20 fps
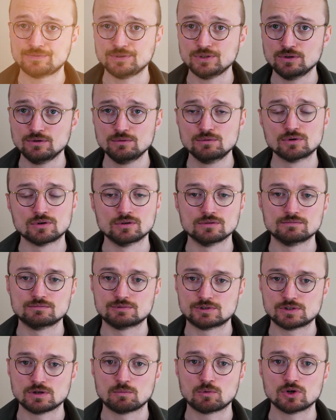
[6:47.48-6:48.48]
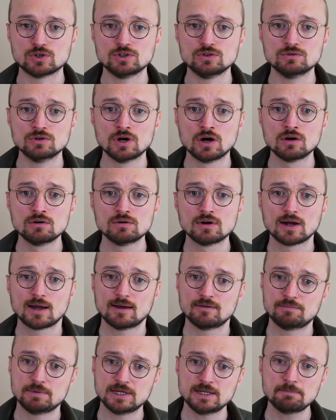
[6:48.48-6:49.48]
you or someone you know
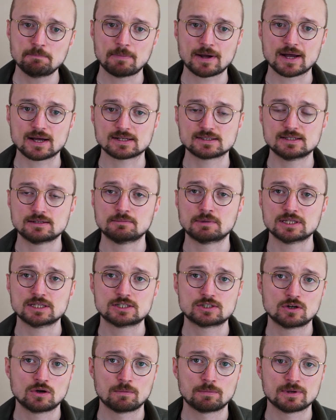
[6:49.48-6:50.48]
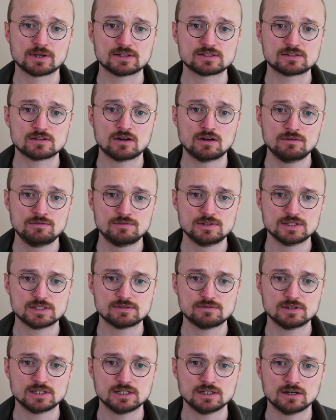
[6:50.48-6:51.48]
have been impacted by the topics of this
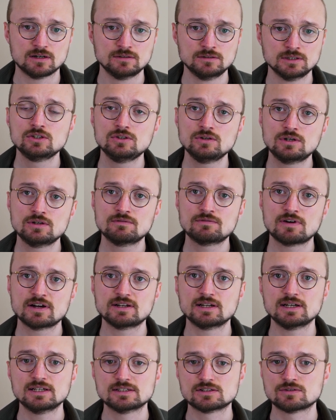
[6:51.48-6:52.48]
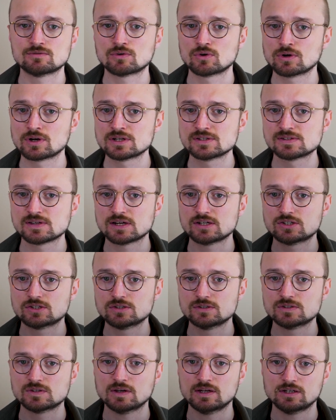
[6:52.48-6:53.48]
video, you can find a list of
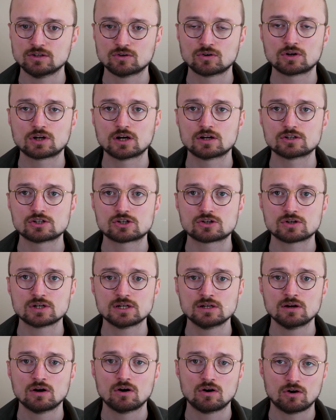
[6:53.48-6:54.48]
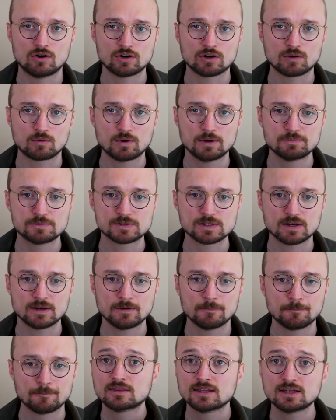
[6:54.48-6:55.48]
organizations in your country on our website.
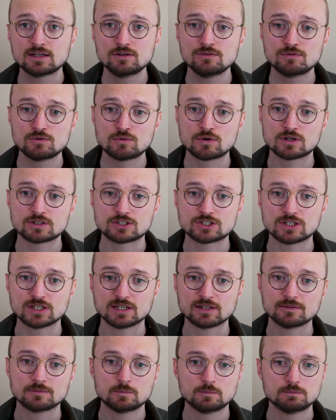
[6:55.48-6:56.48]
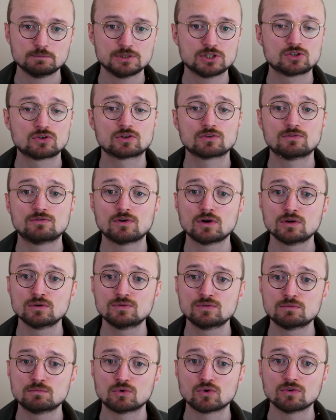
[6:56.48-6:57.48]
Thank you for watching. Be sure to follow
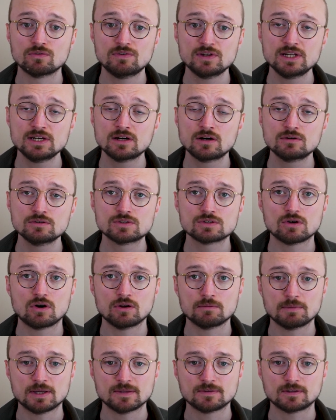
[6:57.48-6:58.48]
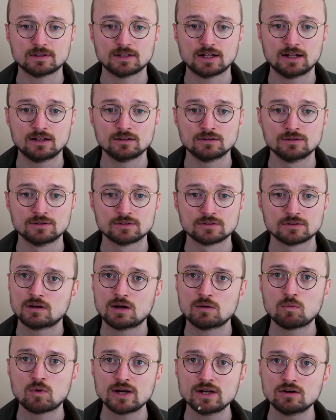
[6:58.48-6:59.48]
for more videos on mental health,
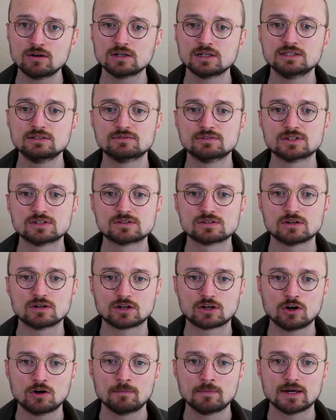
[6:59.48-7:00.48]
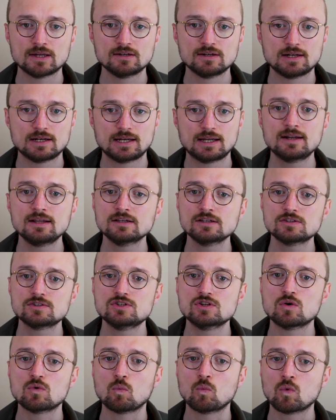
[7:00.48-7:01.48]
and why not leave us a comment letting us
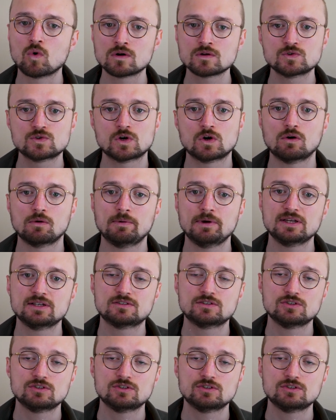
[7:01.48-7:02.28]
know what topics